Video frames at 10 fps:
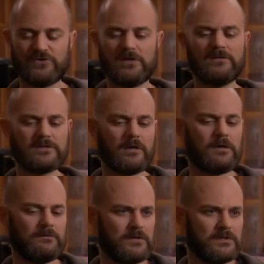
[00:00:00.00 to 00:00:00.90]
So here's how I
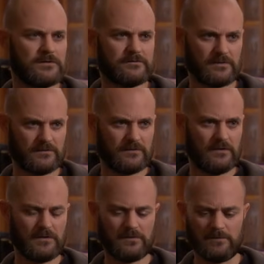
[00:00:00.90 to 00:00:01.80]
reconstruct the
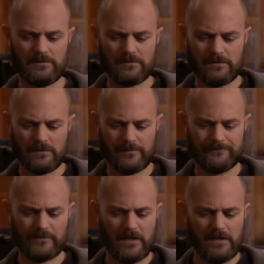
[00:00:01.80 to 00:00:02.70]
argument.
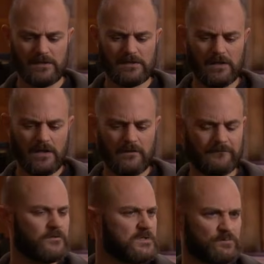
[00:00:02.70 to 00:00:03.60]
The
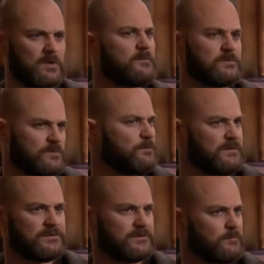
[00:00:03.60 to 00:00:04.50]
first premise will be
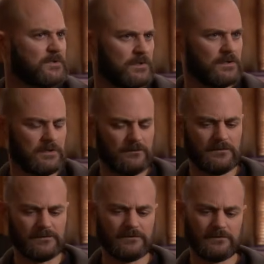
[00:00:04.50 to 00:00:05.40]
something like
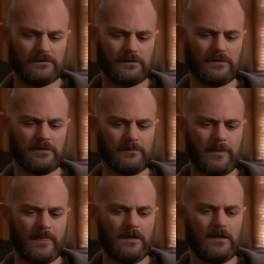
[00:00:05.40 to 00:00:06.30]
this.
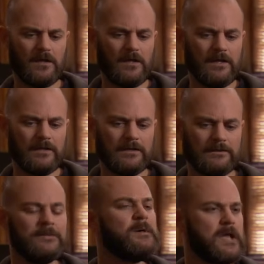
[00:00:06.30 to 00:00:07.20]

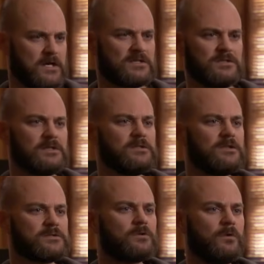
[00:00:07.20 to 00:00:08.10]
Libet actions,
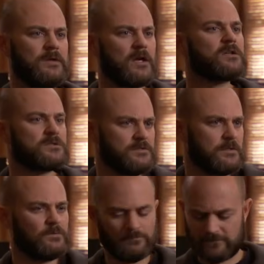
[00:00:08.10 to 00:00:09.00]
let's call the actions
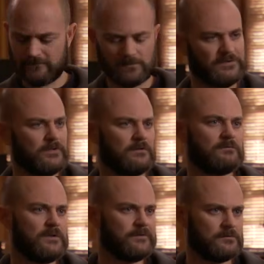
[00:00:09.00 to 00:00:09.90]
that one performs here, the
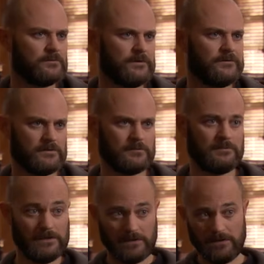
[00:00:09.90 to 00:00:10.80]
raising of one's arm,
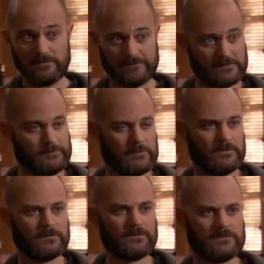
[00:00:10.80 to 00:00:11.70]
in this
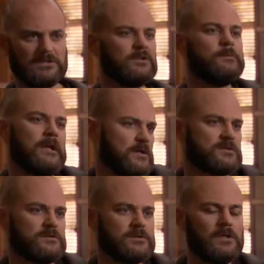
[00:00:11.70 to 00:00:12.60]
experimental context, Libet
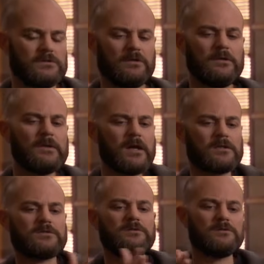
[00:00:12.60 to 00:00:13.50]
actions. So Libet
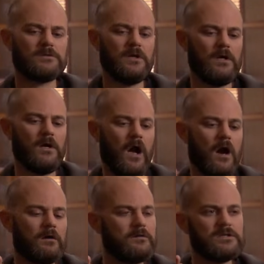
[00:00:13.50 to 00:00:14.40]
actions
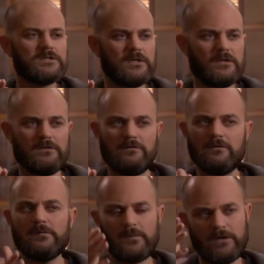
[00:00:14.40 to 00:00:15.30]
are initiated
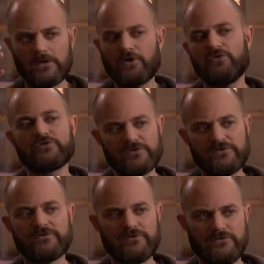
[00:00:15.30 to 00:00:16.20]
not by a conscious
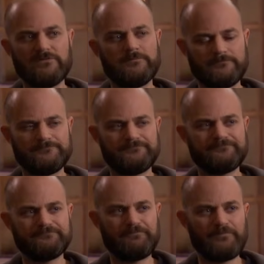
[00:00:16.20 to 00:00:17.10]
decision,
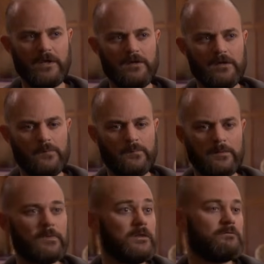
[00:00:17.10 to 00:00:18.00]

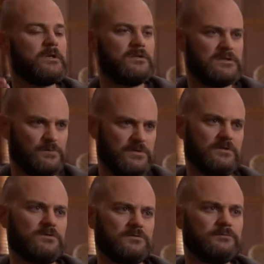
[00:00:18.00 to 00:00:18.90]
but by the readiness
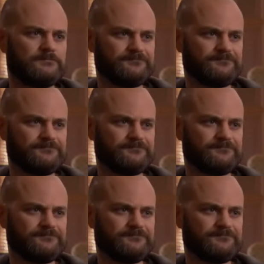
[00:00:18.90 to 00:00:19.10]
potential.